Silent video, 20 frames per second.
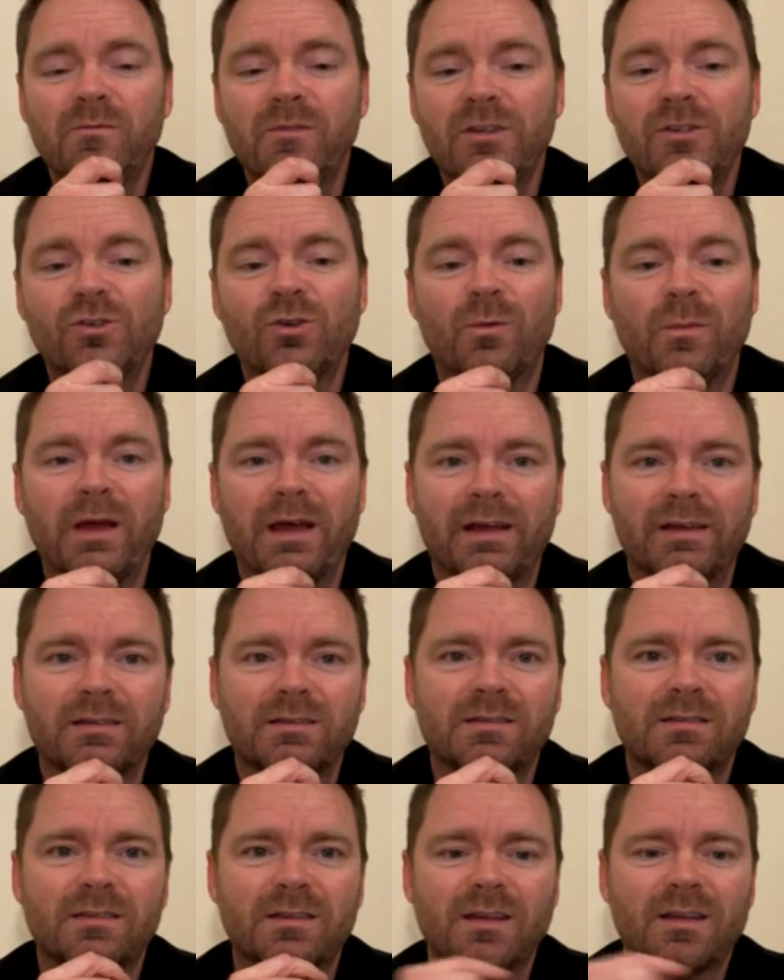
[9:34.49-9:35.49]
vigil
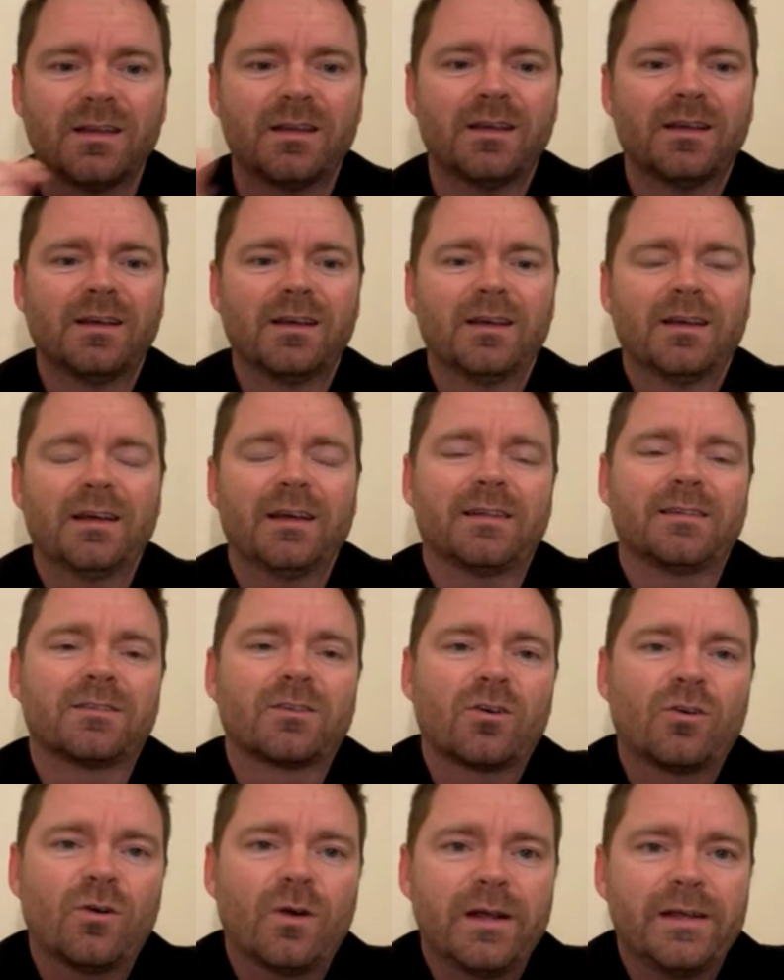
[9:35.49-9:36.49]
mass. That's
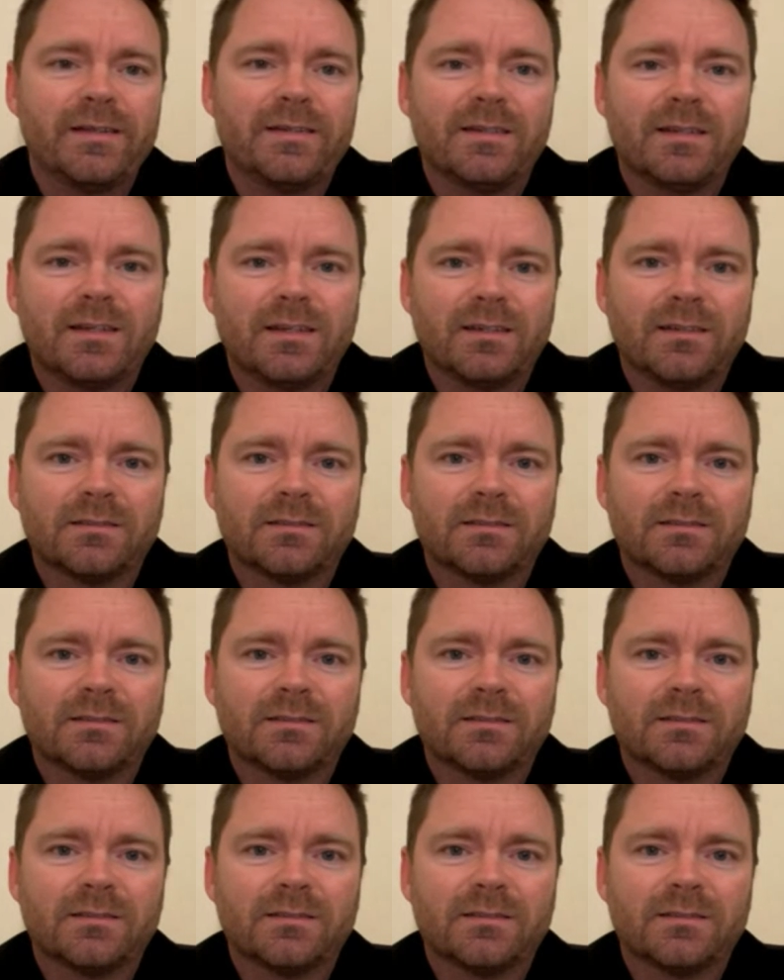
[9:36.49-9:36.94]
crazy.